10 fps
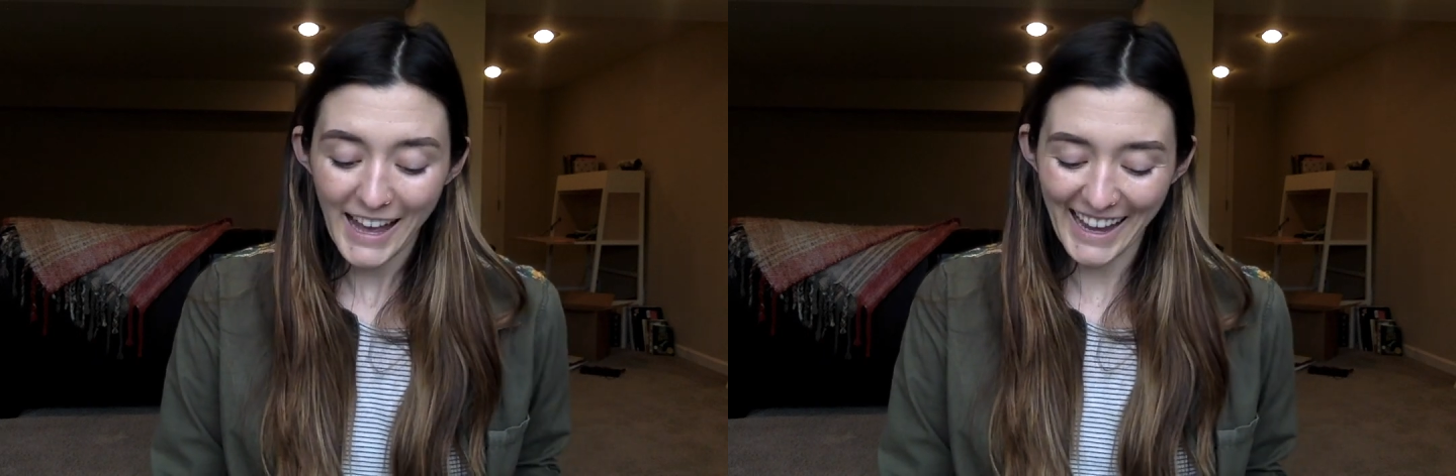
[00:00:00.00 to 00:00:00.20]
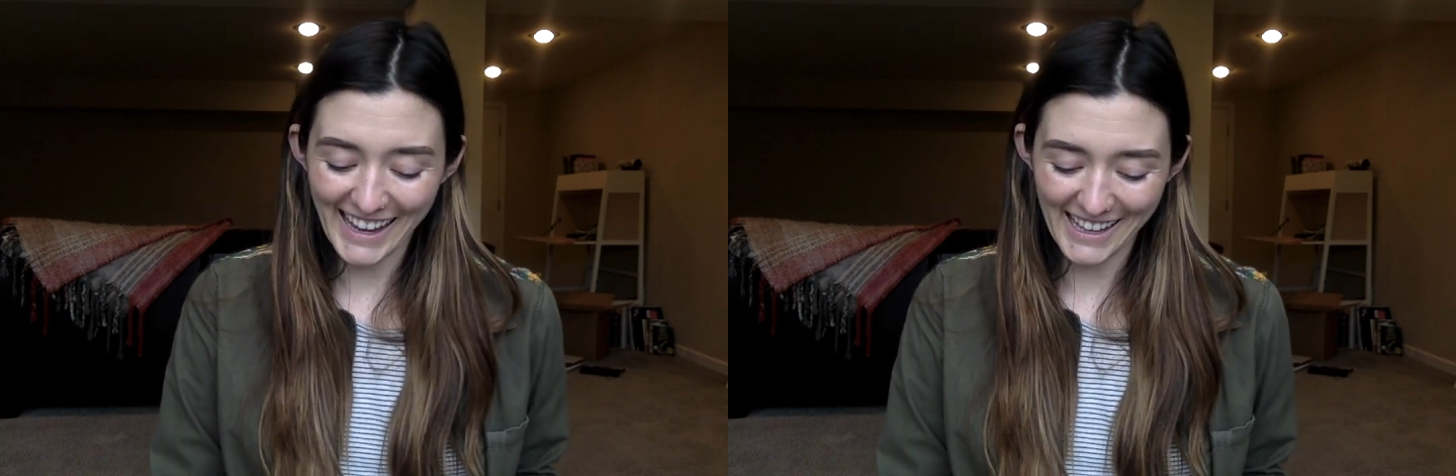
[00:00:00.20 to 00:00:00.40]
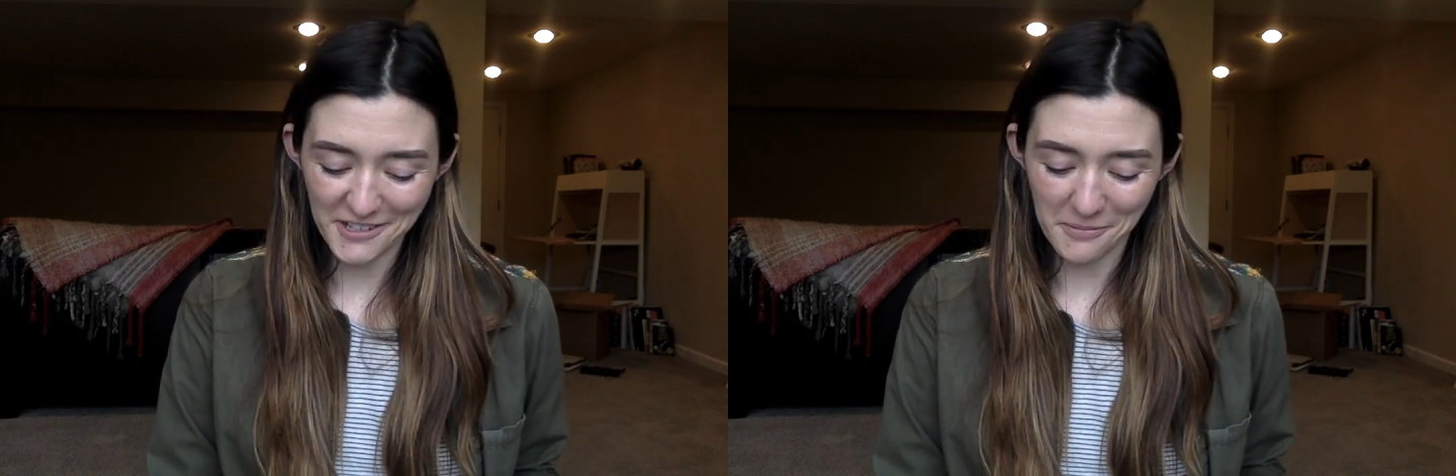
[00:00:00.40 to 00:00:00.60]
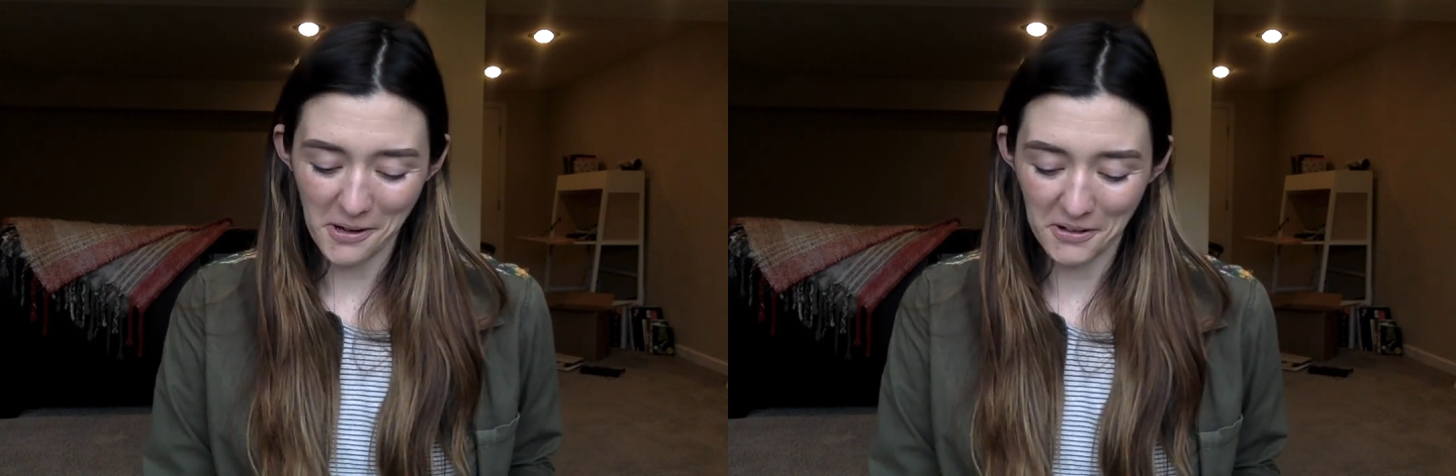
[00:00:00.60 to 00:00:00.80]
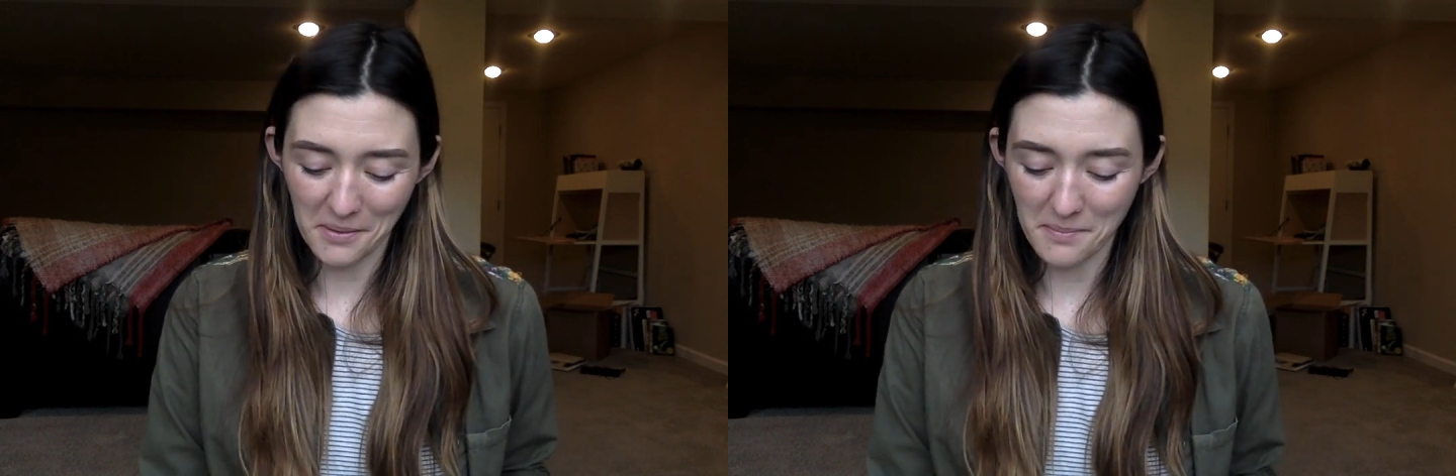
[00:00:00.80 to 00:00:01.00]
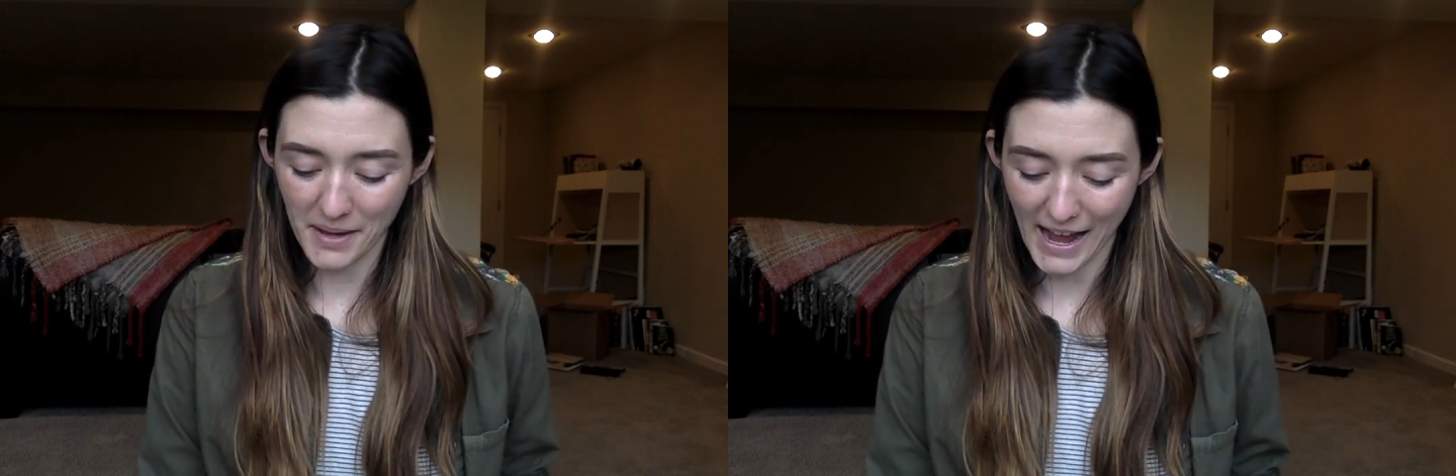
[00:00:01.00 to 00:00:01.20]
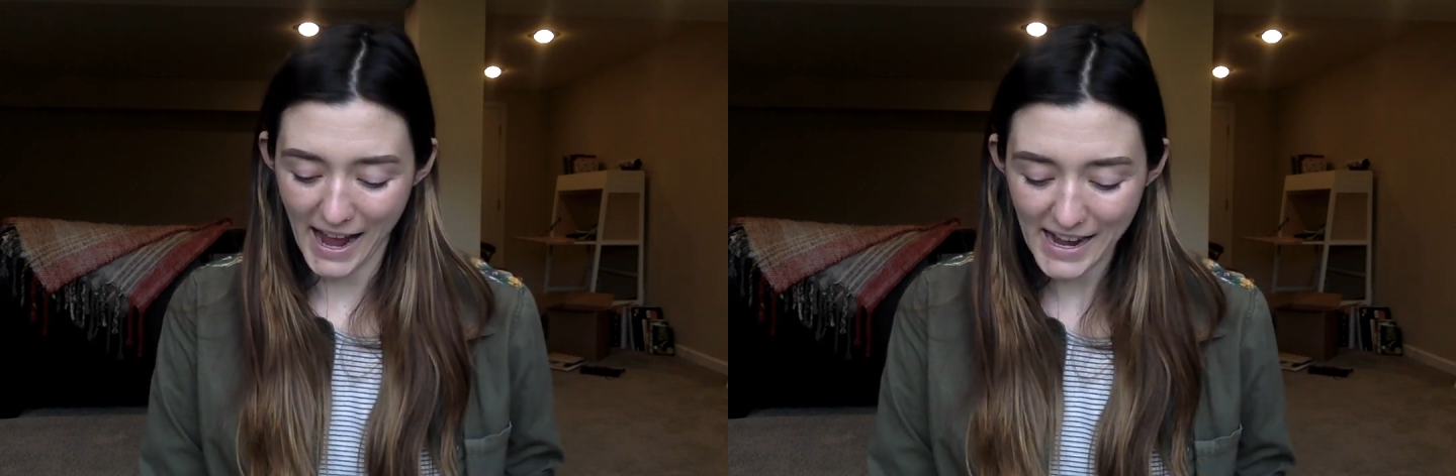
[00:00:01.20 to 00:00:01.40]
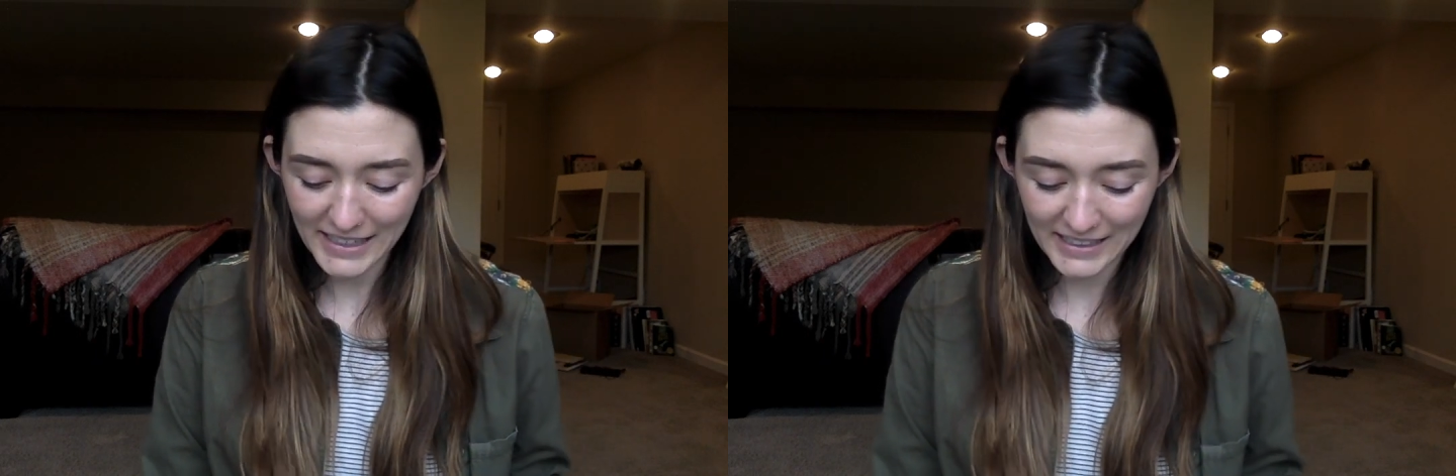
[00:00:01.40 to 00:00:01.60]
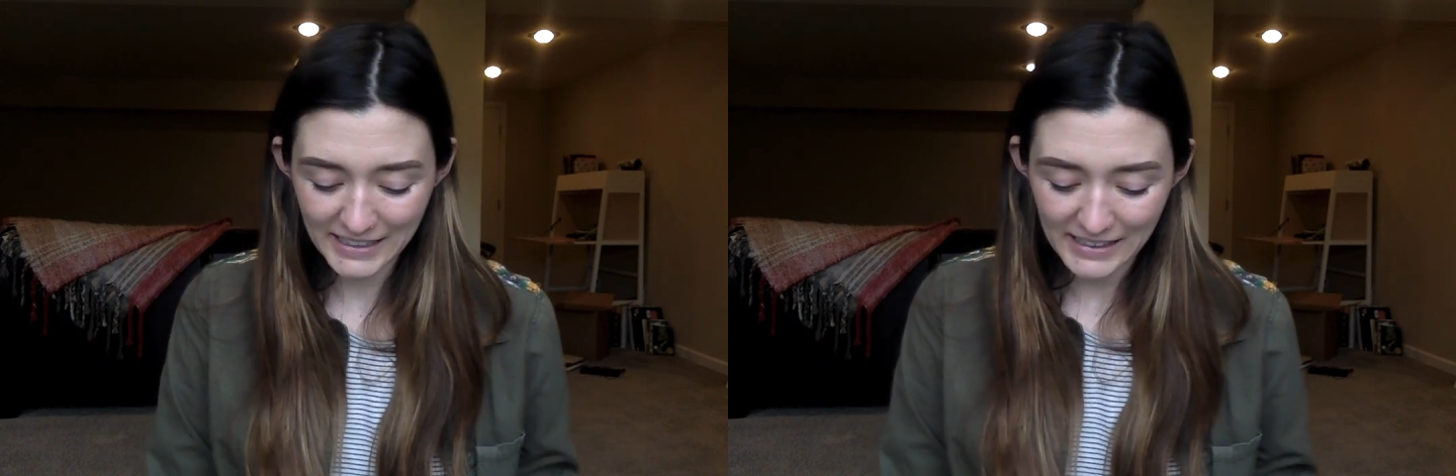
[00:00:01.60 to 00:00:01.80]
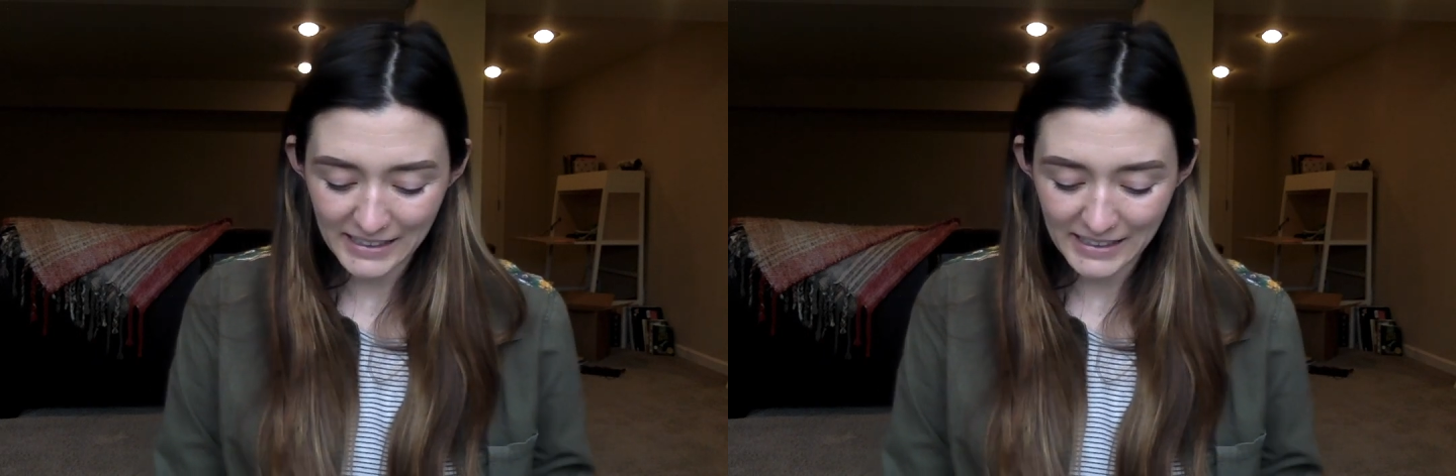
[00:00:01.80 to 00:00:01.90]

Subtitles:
And welcome back.